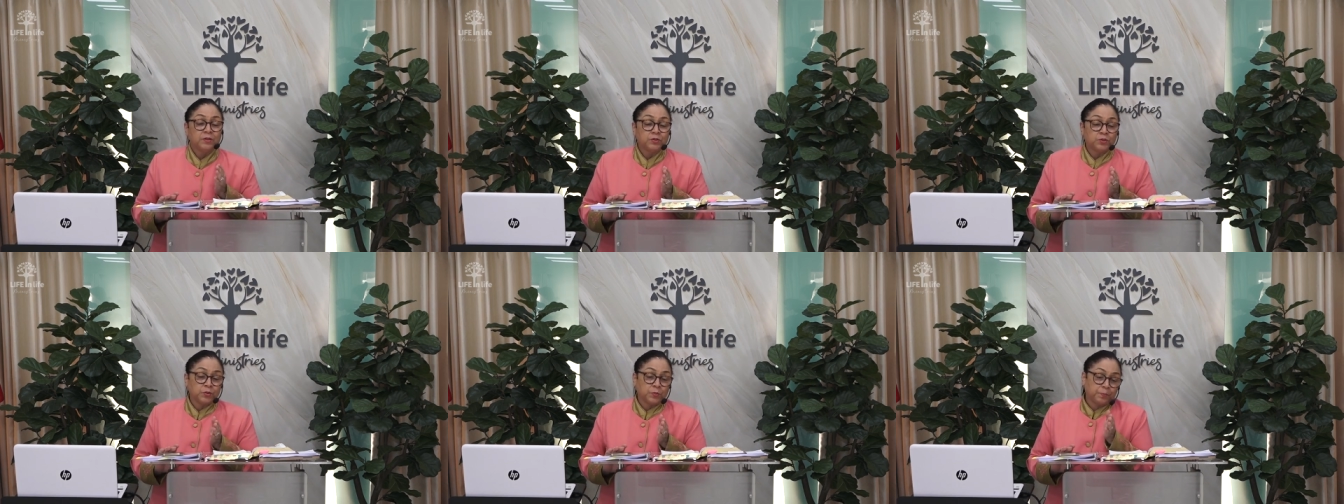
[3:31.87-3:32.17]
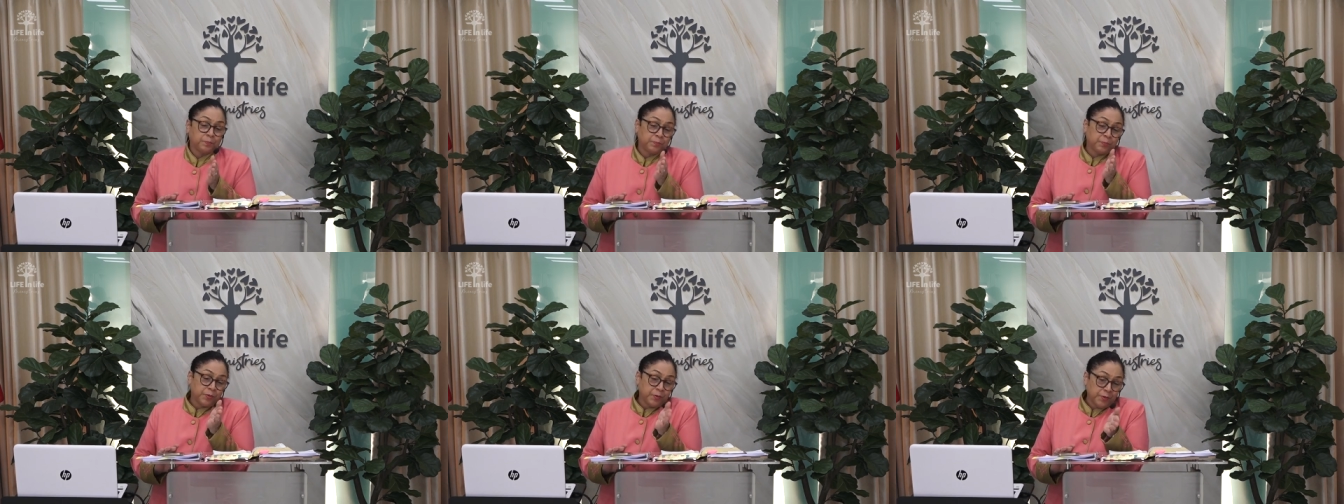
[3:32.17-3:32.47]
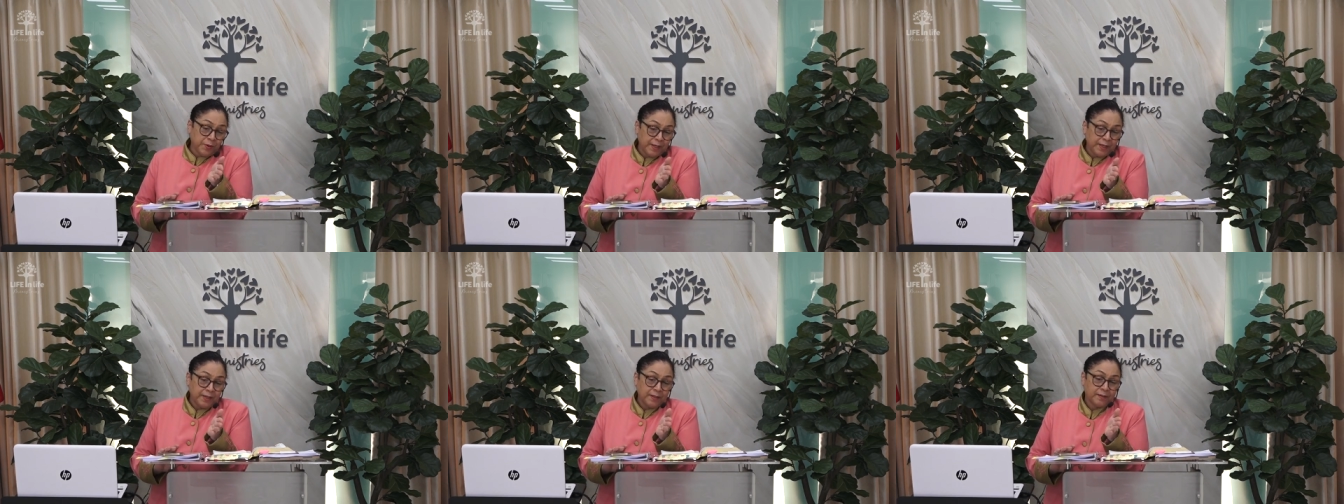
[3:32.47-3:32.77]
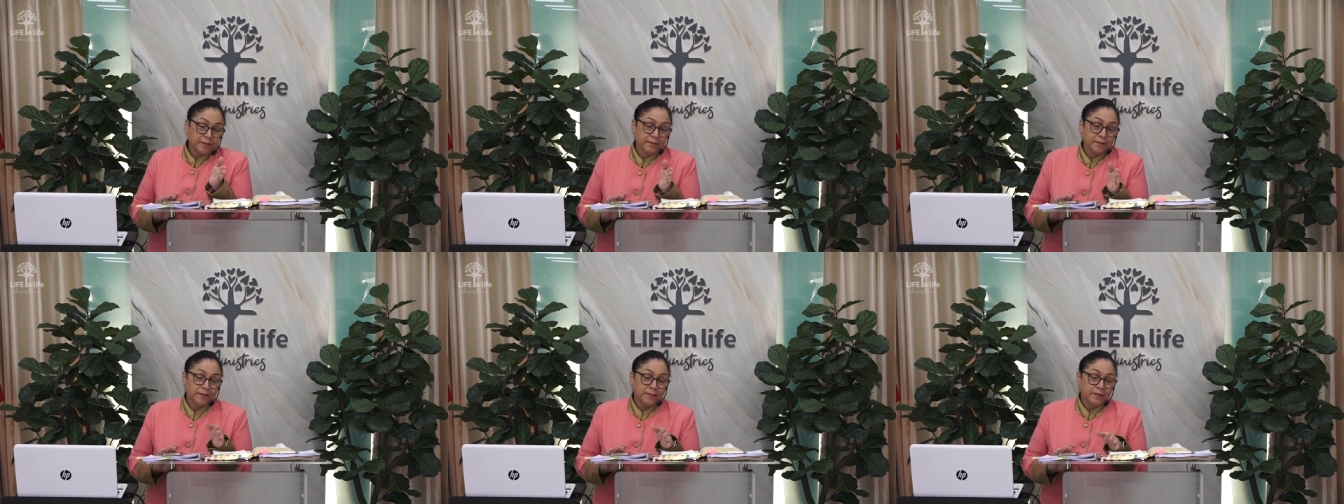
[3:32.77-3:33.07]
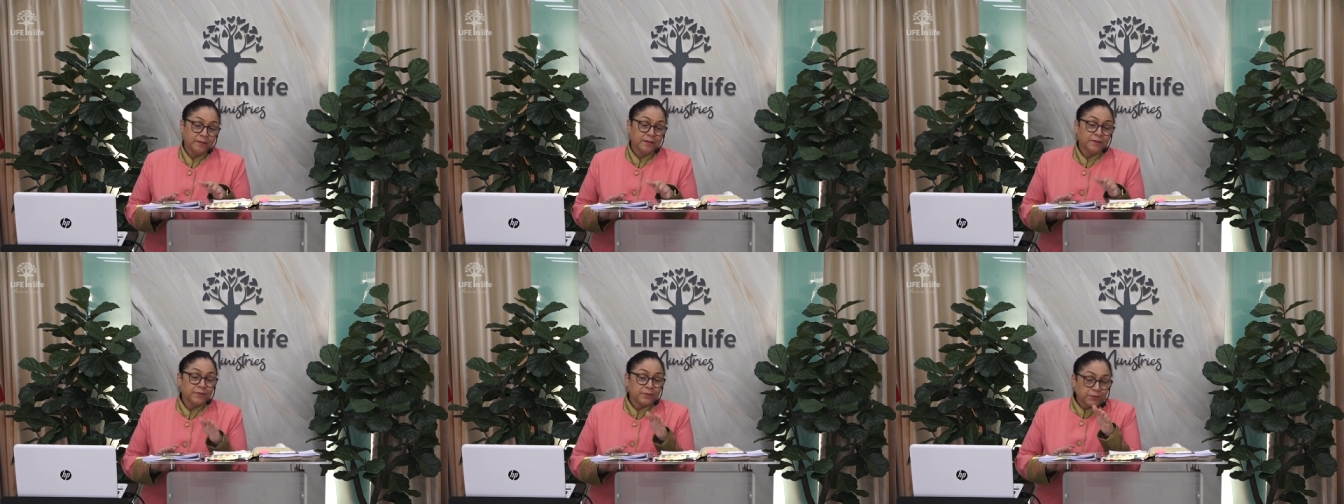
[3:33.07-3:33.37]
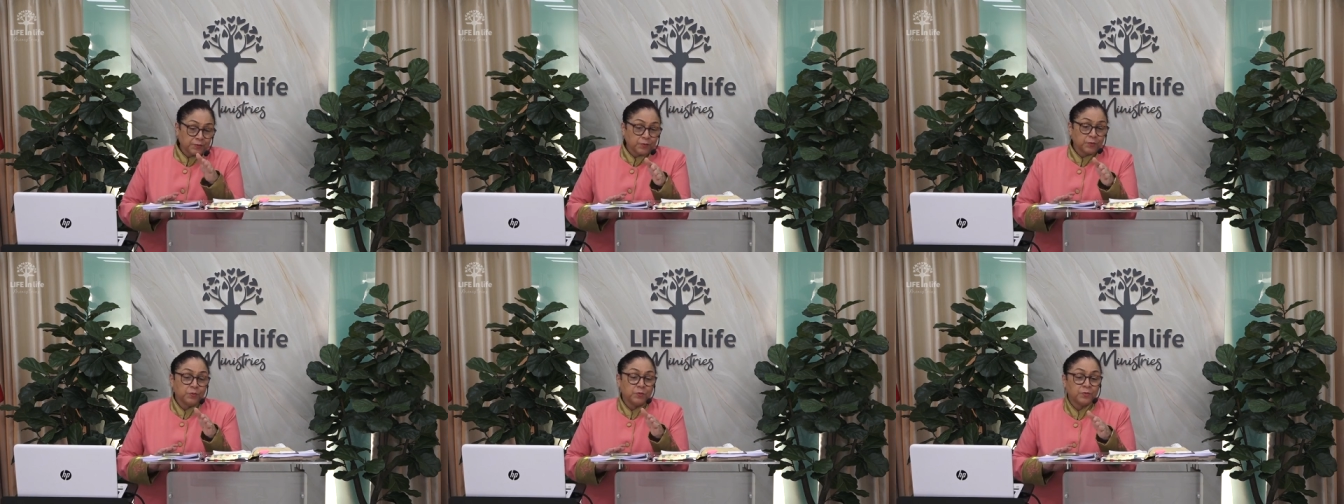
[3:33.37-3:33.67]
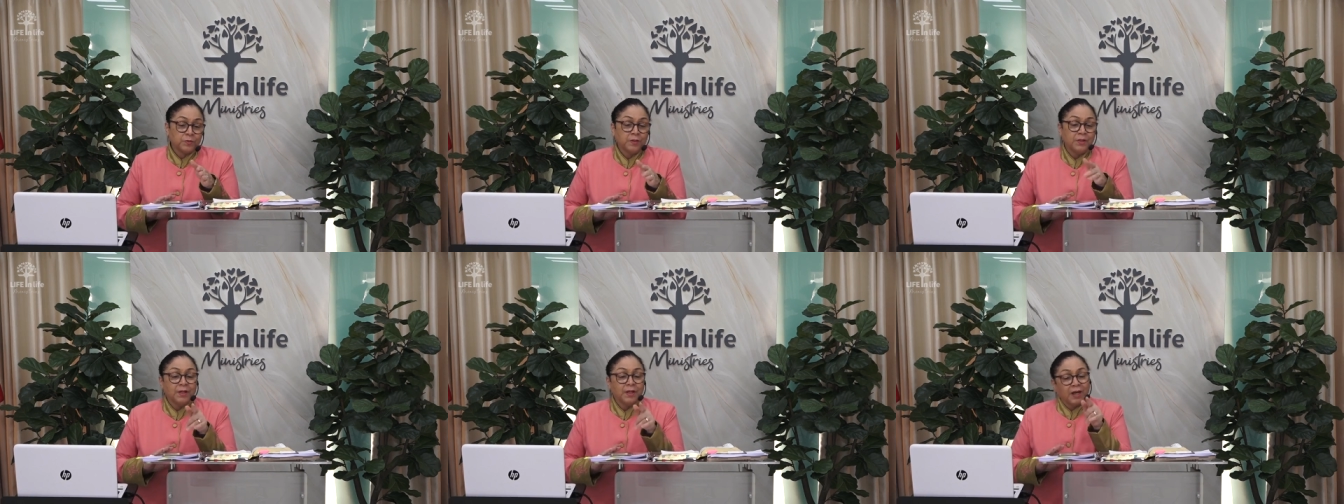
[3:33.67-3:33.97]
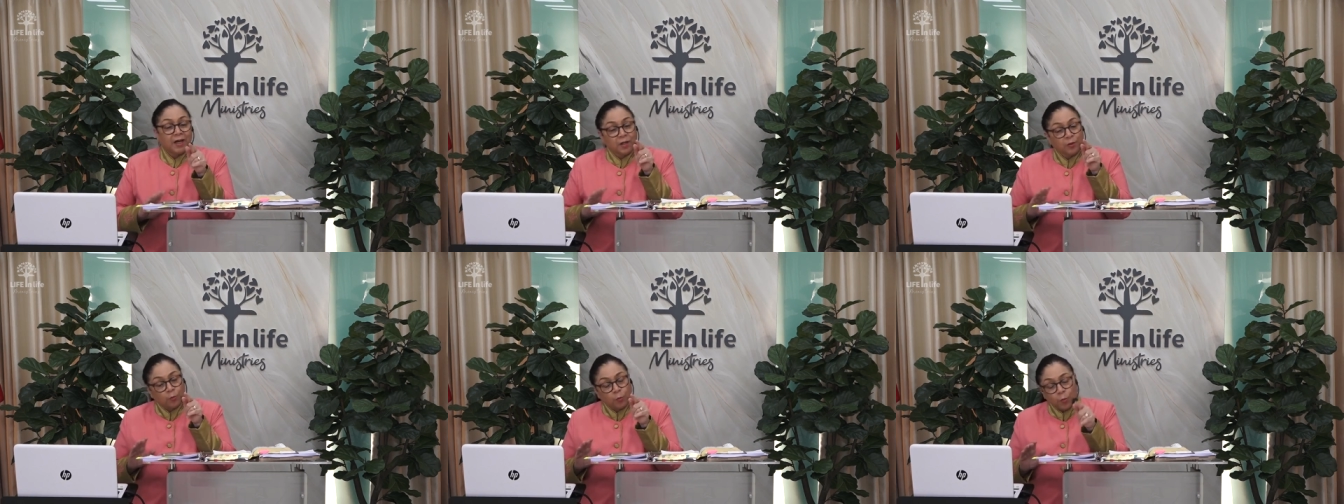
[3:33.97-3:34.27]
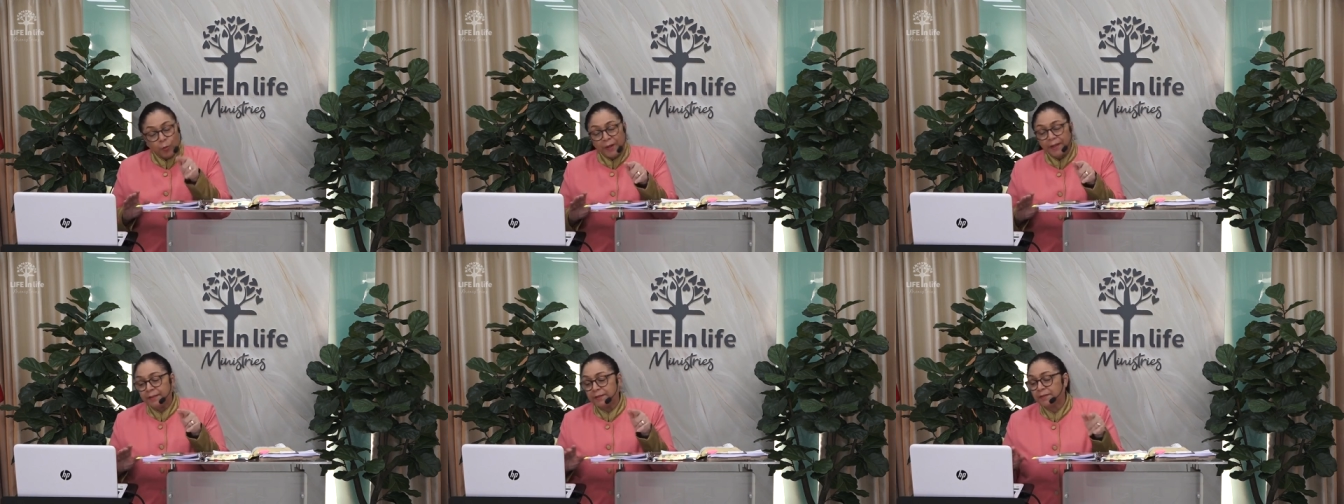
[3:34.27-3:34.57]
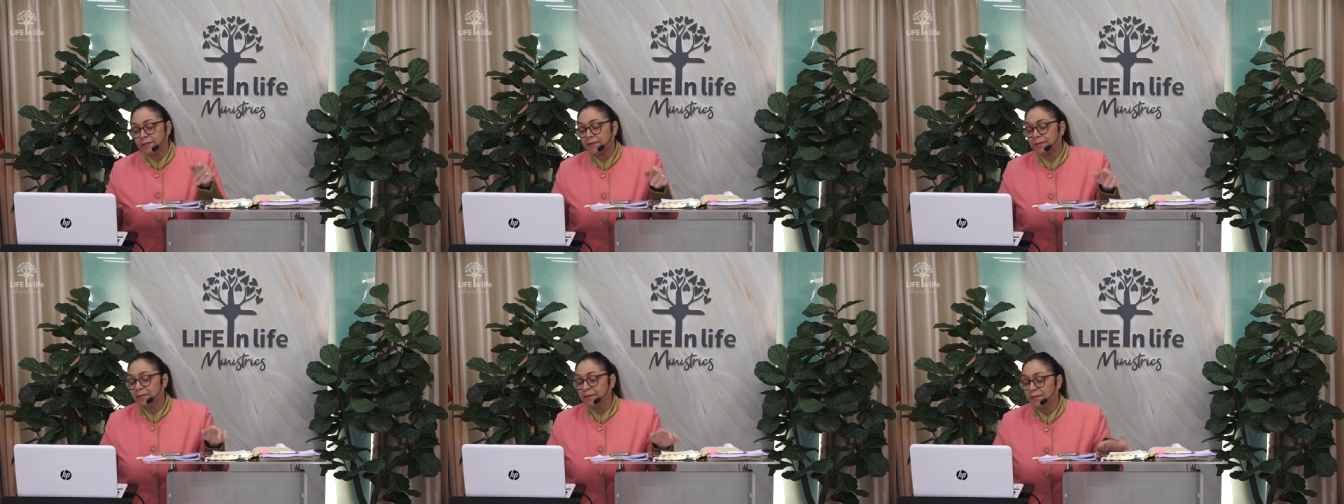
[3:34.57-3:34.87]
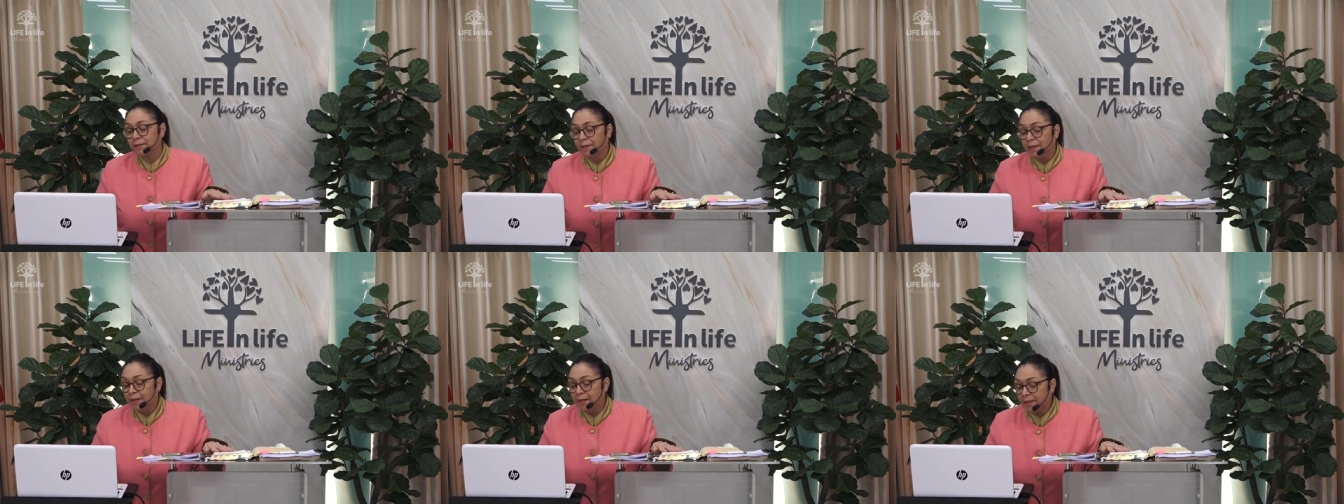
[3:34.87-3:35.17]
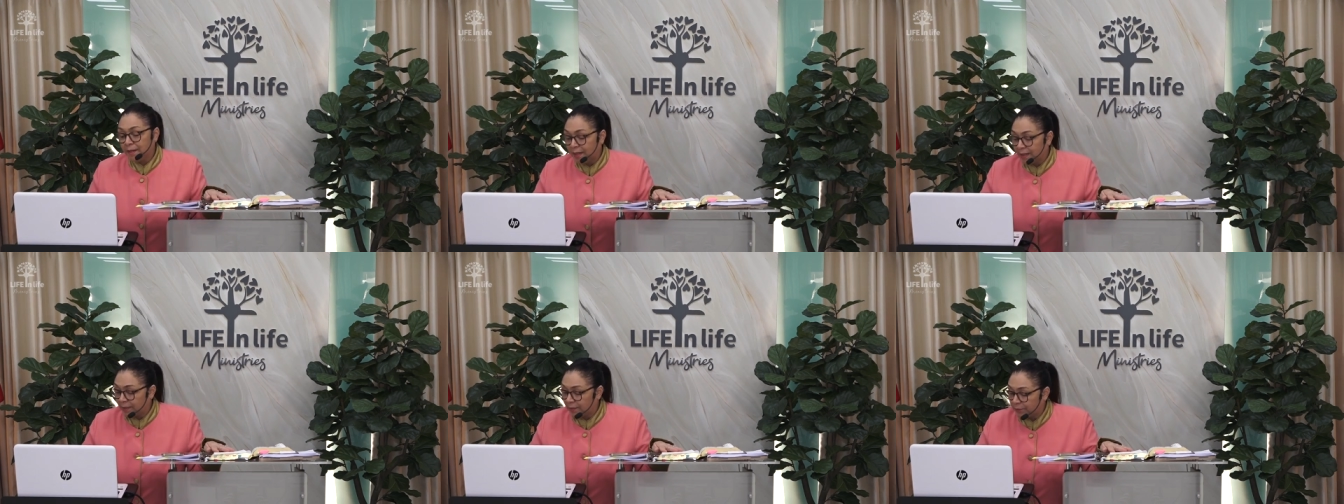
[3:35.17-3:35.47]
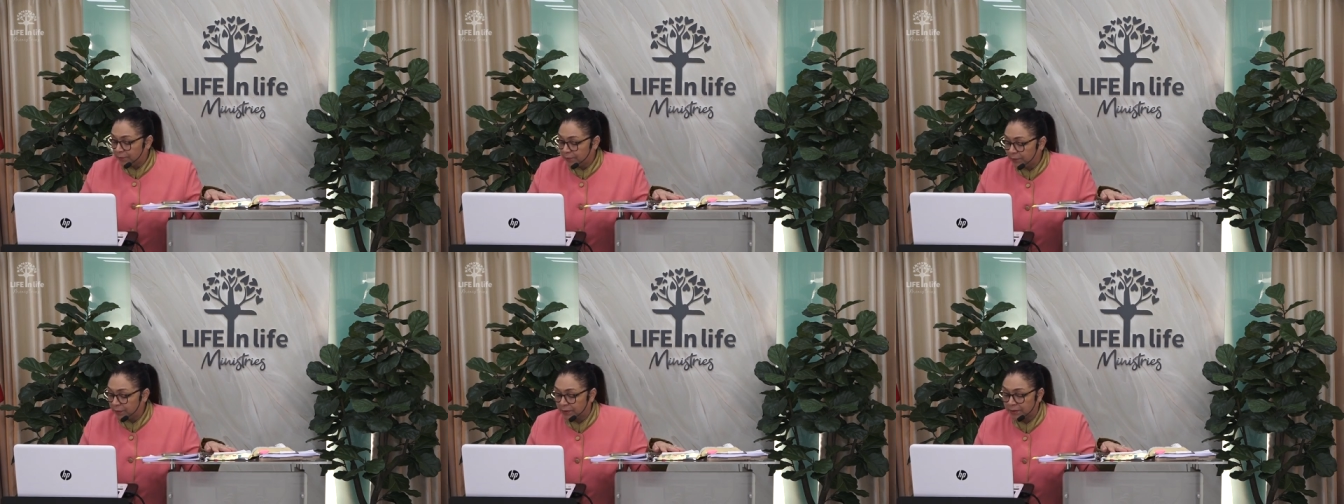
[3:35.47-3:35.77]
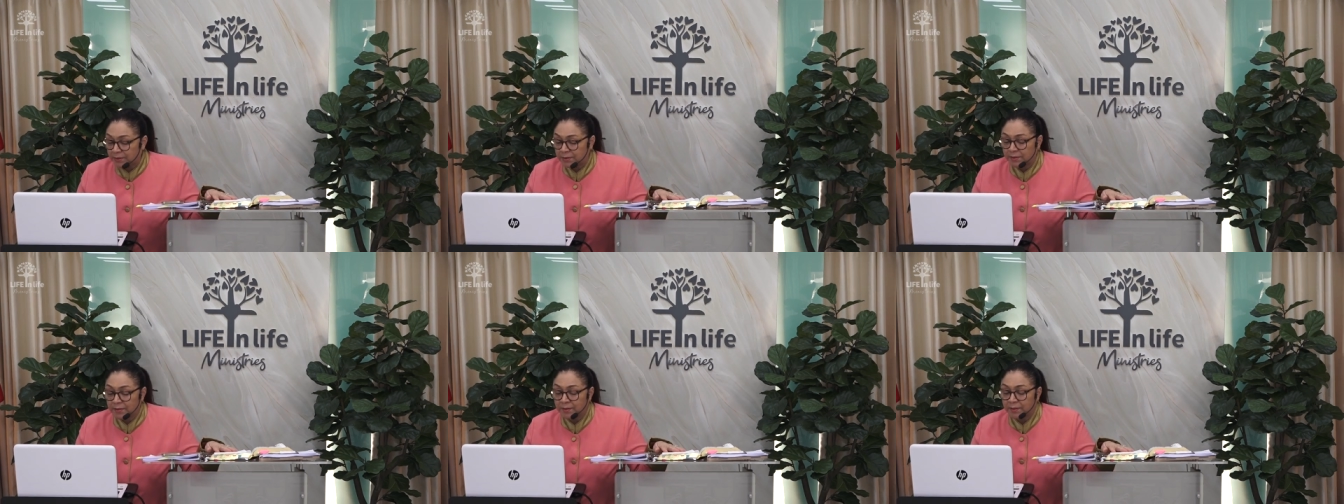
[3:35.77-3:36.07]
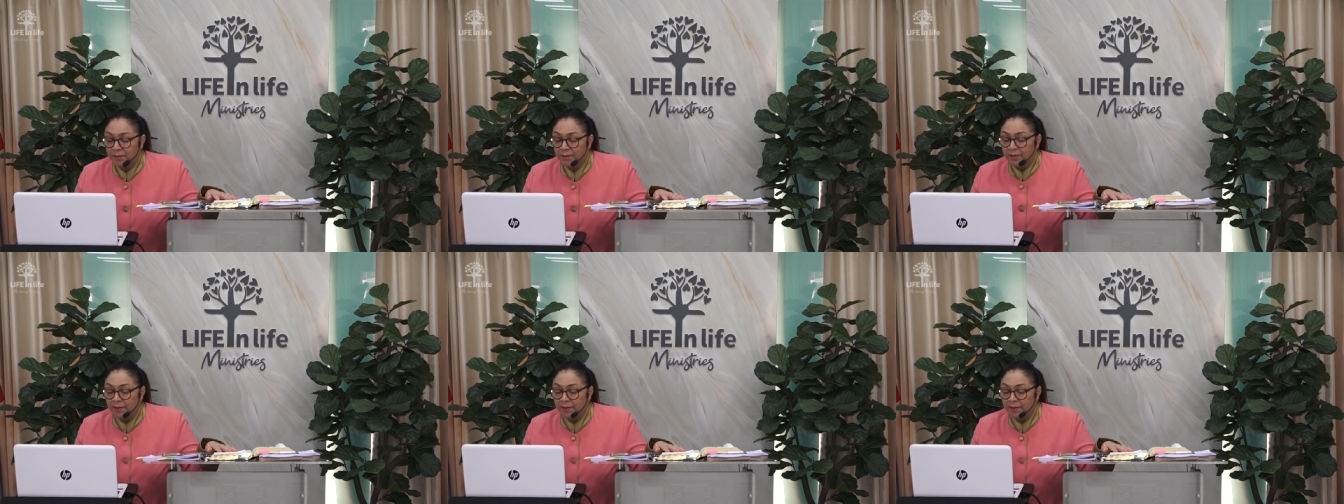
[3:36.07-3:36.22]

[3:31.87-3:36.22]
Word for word: to pray through and wait at the foot